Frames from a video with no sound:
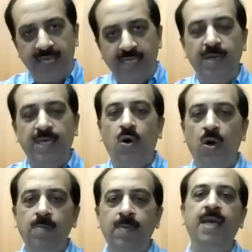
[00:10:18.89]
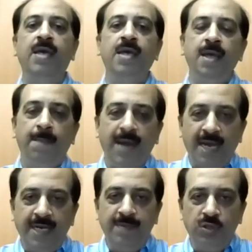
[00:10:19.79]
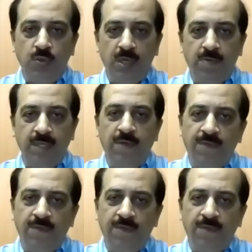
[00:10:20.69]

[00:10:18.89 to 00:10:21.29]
expect all my brand teams to work with.